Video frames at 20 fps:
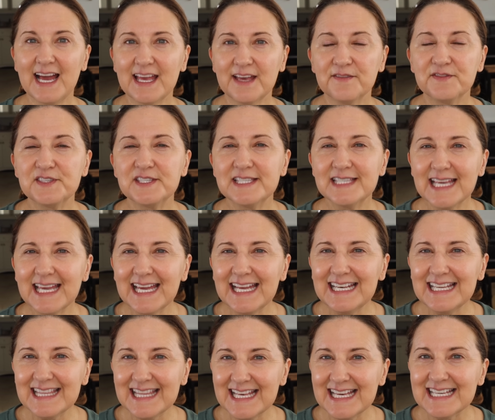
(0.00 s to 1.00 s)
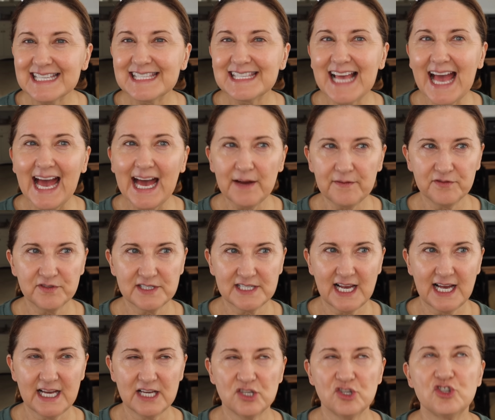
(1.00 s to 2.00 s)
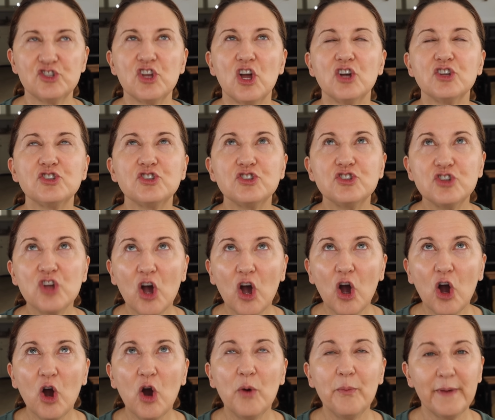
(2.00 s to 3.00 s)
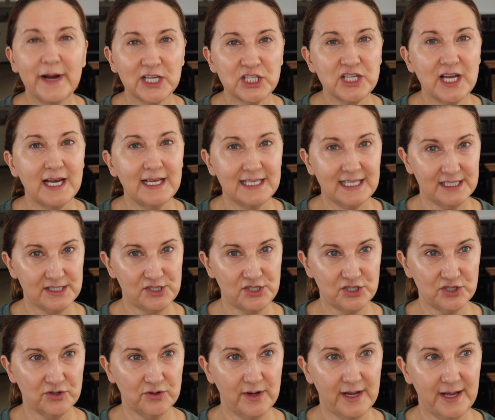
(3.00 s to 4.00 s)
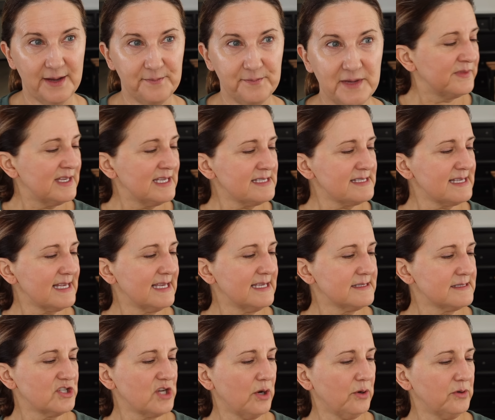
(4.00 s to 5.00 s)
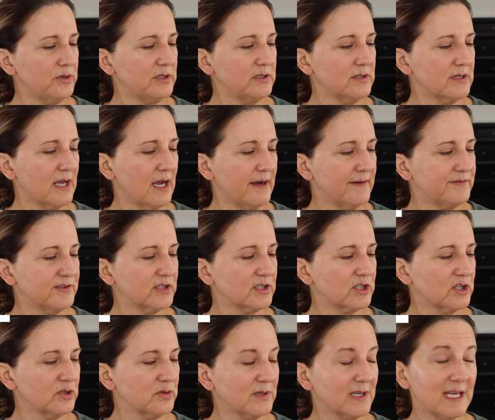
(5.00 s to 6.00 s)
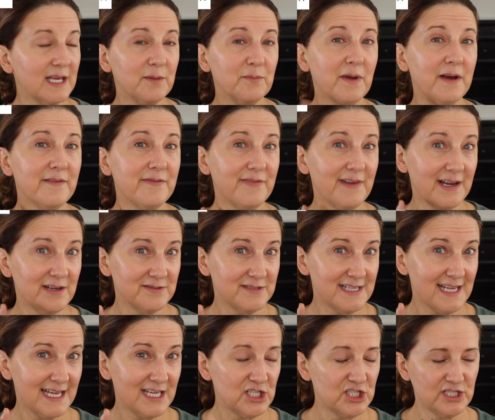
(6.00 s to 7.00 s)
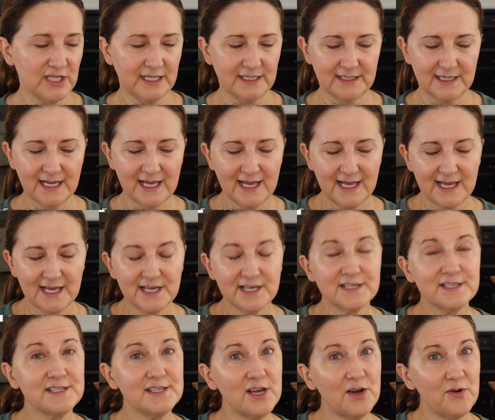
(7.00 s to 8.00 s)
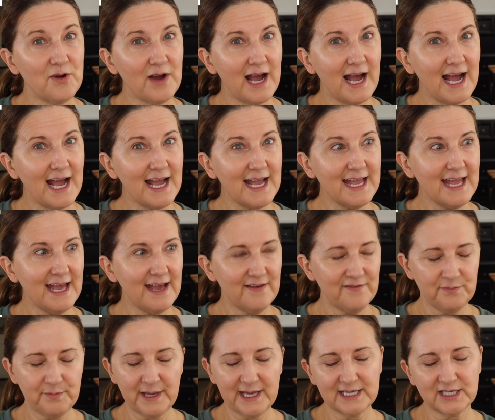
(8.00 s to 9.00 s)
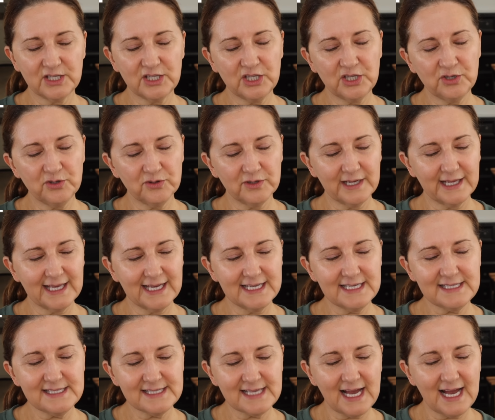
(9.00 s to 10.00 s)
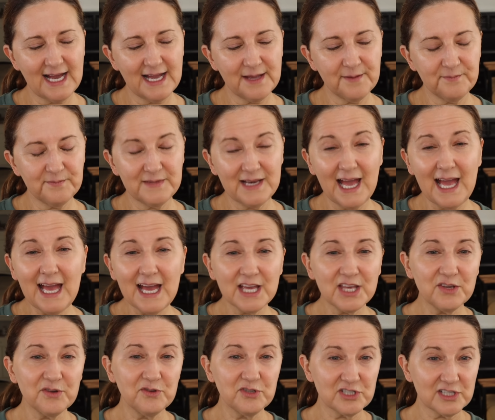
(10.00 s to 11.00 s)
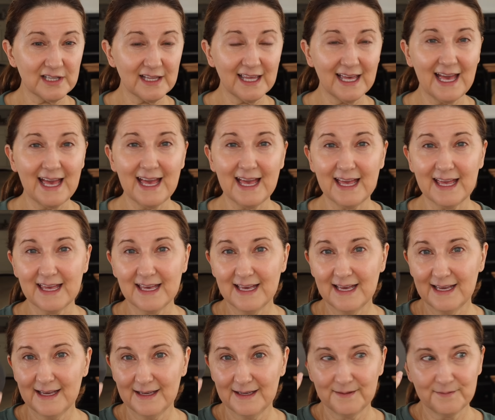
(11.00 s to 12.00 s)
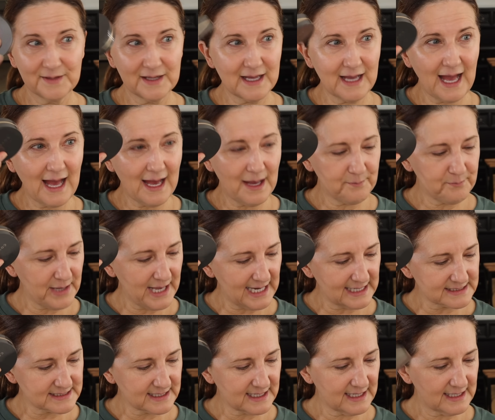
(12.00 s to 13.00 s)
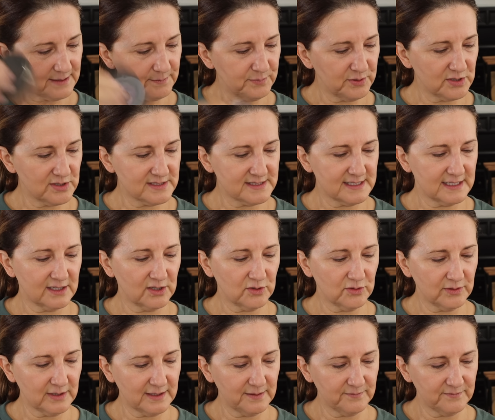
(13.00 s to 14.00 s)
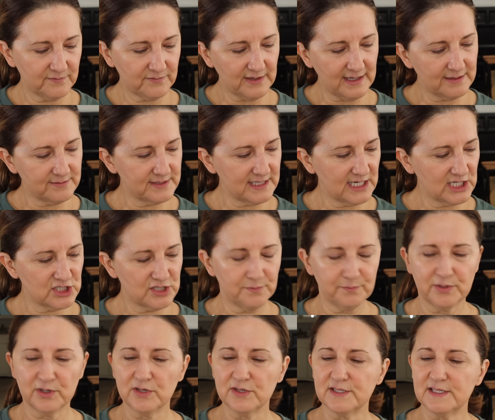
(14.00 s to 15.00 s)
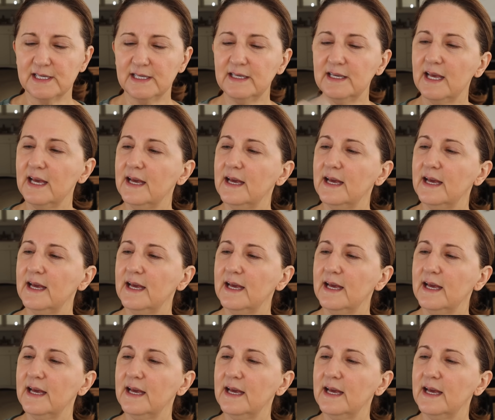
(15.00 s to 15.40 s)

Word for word: I have seen this advertised so much on Instagram. This is Total Cover Cream Foundation. So I have been curious. I'm not usually a compact kind of person, cream foundation person.